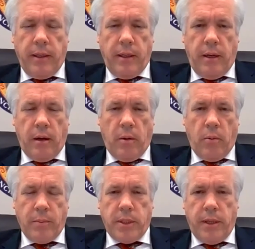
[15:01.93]
on our
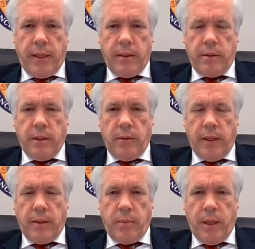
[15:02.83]
website so
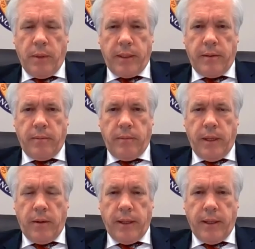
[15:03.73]
that the public,
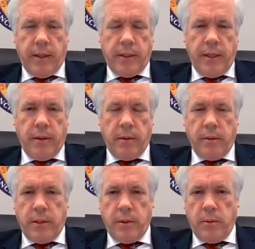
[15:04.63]
can continue
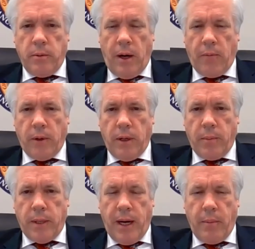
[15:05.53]
to offer
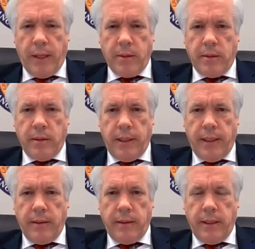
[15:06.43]
up comments,
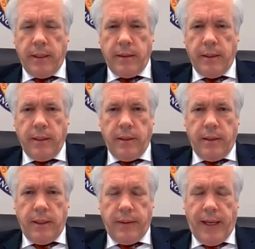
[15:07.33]
and
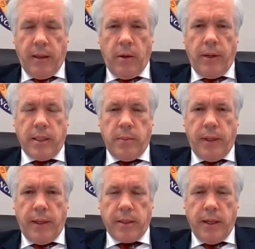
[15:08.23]
that alone has been
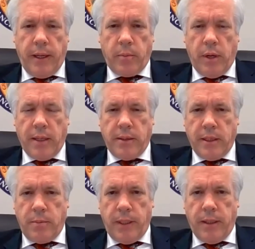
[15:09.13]
an exciting
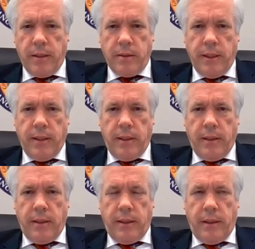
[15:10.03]
process because,
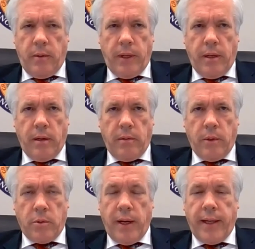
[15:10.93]

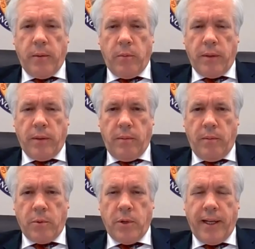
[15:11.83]
we're trying
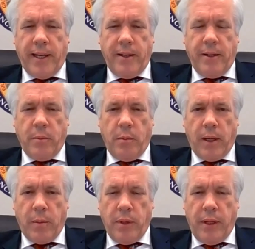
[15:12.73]
to get into the
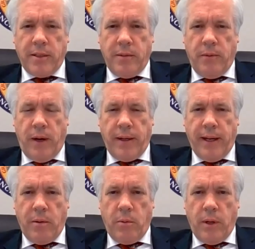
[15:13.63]
marketplace and find
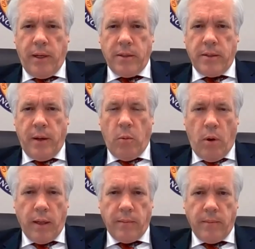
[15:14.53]
out what it is they
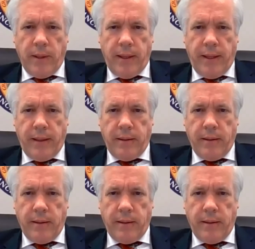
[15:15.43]
want, and